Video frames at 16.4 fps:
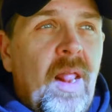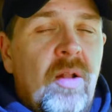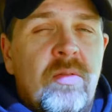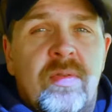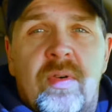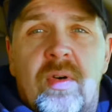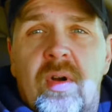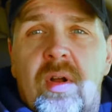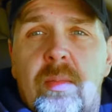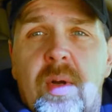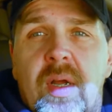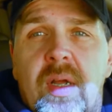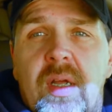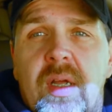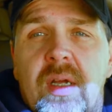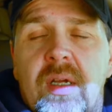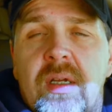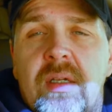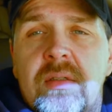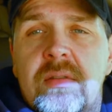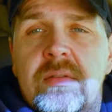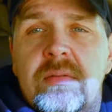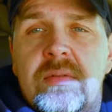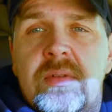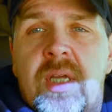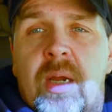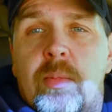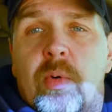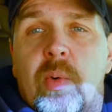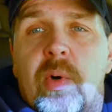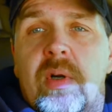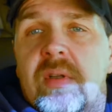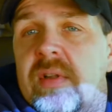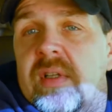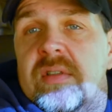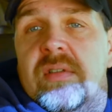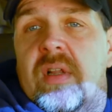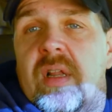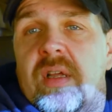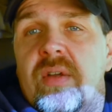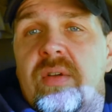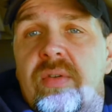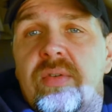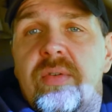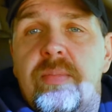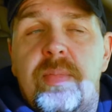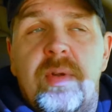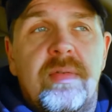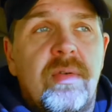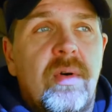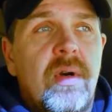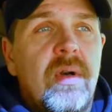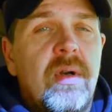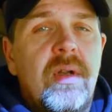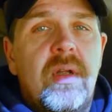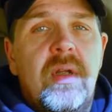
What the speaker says: for all my camera work, and that's all I used before.